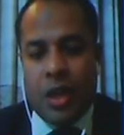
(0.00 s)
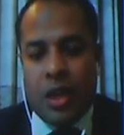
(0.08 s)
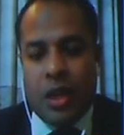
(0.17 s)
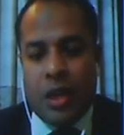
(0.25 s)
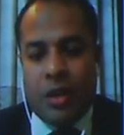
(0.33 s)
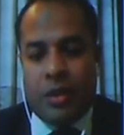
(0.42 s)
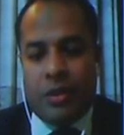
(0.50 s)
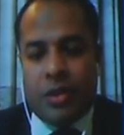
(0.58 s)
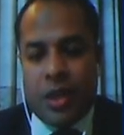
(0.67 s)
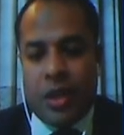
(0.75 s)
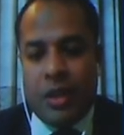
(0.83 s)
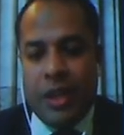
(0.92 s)
And
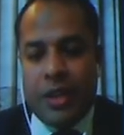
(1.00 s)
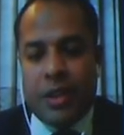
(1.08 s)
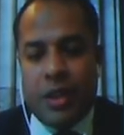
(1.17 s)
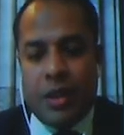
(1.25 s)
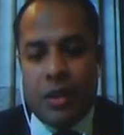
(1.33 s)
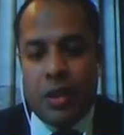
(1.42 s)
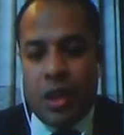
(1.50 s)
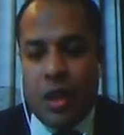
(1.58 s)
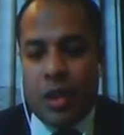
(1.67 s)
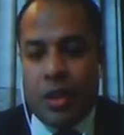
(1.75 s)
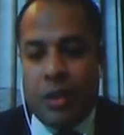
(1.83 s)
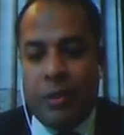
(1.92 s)
later,
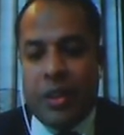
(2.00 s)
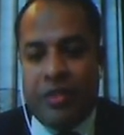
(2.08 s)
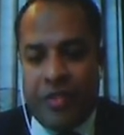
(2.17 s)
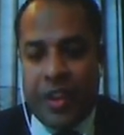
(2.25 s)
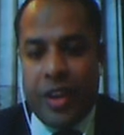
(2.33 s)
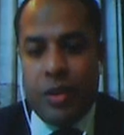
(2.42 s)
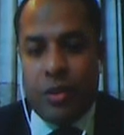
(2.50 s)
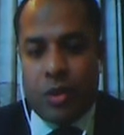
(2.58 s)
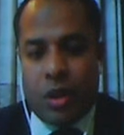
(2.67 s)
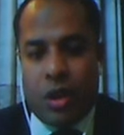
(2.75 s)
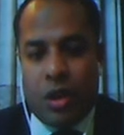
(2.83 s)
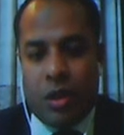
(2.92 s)
given the failure
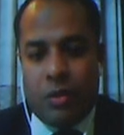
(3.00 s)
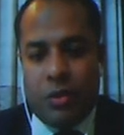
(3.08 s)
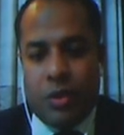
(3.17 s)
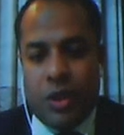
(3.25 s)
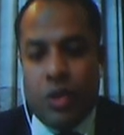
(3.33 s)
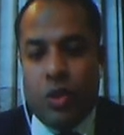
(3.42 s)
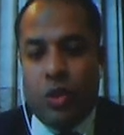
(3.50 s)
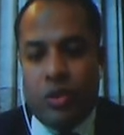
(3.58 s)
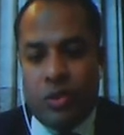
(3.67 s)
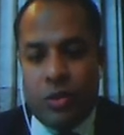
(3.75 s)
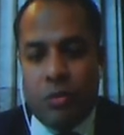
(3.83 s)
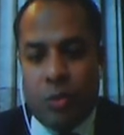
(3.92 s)
with
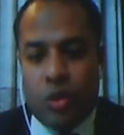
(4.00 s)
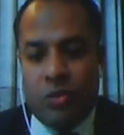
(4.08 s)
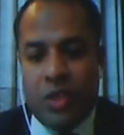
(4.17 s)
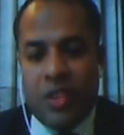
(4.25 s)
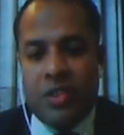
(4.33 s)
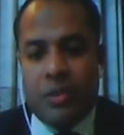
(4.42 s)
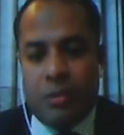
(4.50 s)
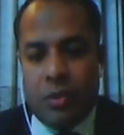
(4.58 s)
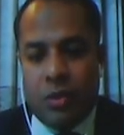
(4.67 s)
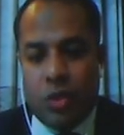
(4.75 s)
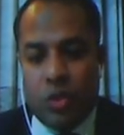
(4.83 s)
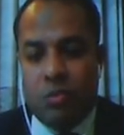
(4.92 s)
both of
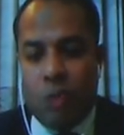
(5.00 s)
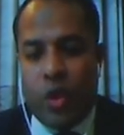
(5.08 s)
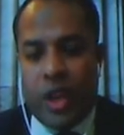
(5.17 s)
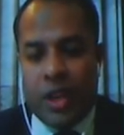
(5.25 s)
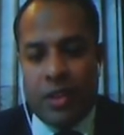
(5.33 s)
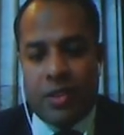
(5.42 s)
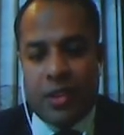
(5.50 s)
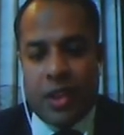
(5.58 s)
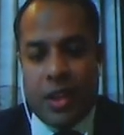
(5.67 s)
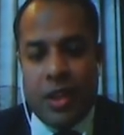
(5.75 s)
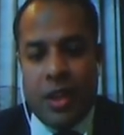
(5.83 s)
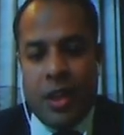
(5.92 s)
those models,
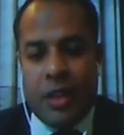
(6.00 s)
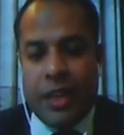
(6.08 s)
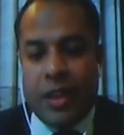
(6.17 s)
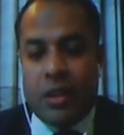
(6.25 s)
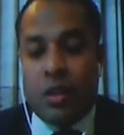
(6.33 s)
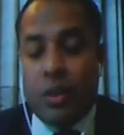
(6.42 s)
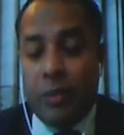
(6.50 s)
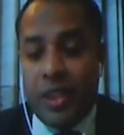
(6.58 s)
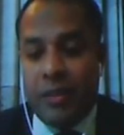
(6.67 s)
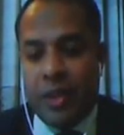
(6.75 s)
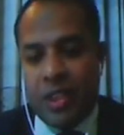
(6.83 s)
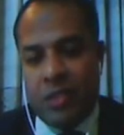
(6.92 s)
then
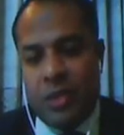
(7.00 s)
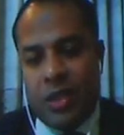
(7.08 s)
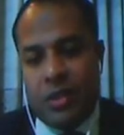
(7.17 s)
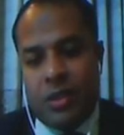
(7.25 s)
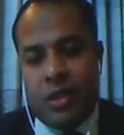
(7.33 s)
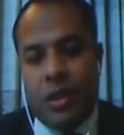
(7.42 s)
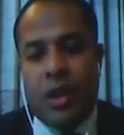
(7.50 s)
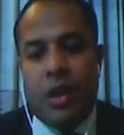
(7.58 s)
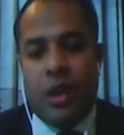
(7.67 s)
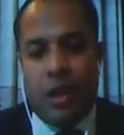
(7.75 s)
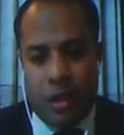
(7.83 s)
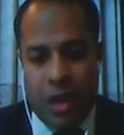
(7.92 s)
community management
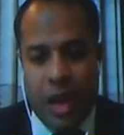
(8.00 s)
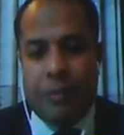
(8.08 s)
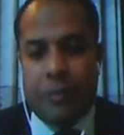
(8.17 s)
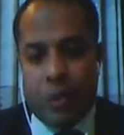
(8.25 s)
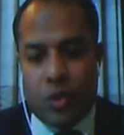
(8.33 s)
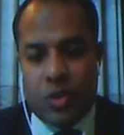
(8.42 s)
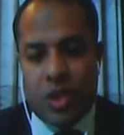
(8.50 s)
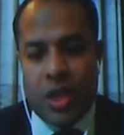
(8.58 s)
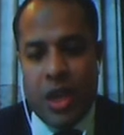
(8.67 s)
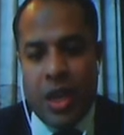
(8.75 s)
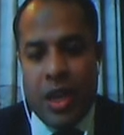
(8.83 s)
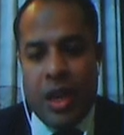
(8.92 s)
approach
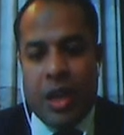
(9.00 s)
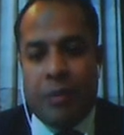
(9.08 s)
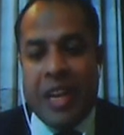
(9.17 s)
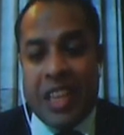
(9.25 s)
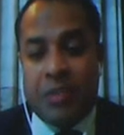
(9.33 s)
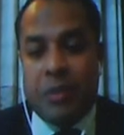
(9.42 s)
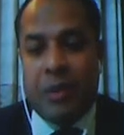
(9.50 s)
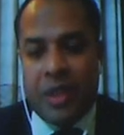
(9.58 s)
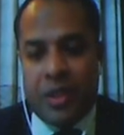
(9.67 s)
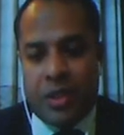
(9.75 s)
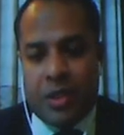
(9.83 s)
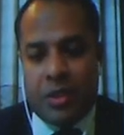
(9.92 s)
have been
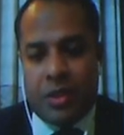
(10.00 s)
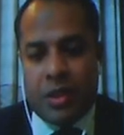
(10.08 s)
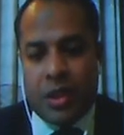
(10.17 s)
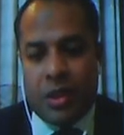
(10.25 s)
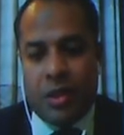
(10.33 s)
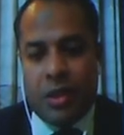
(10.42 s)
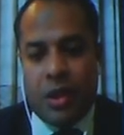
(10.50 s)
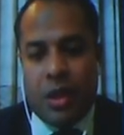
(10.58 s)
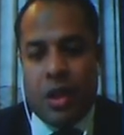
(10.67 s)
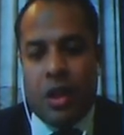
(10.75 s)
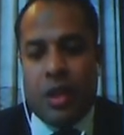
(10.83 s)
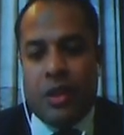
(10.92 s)
experimented
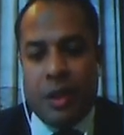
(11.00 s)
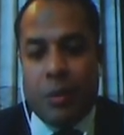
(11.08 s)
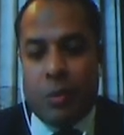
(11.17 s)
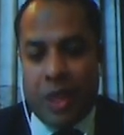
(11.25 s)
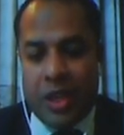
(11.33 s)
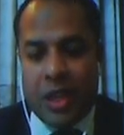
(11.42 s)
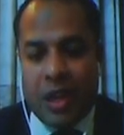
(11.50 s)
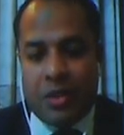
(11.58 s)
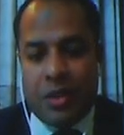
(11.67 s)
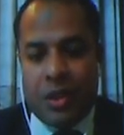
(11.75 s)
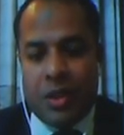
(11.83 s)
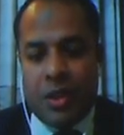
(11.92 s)
in developing
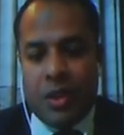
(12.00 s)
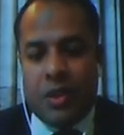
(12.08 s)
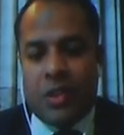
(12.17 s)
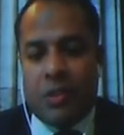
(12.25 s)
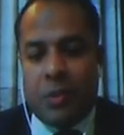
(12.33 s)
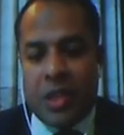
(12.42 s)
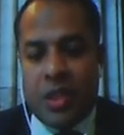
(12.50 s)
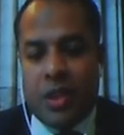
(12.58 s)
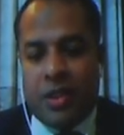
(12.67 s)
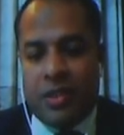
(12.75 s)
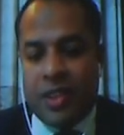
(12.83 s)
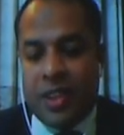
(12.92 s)
country, especially
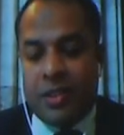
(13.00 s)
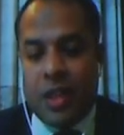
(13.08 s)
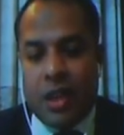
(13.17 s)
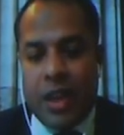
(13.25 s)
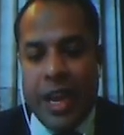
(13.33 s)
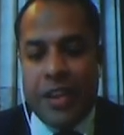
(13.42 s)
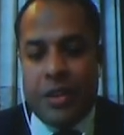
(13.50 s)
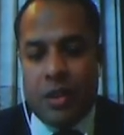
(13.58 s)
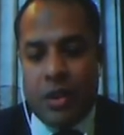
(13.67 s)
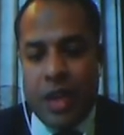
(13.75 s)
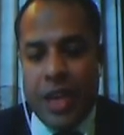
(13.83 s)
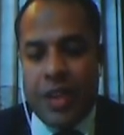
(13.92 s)
since the
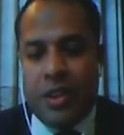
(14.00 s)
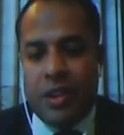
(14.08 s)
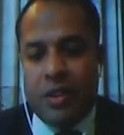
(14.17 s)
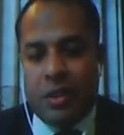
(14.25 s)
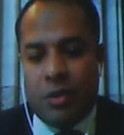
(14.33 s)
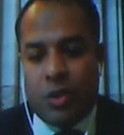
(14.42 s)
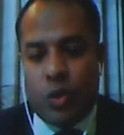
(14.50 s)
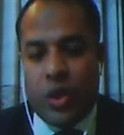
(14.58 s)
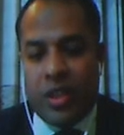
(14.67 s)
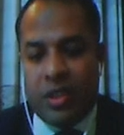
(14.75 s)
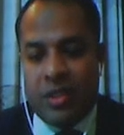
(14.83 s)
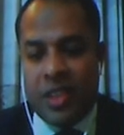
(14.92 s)
80s of the
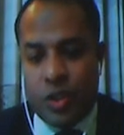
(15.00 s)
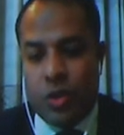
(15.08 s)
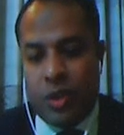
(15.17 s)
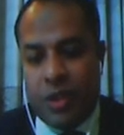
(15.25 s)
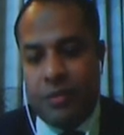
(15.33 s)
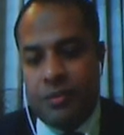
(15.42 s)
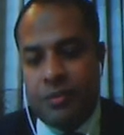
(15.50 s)
20th century.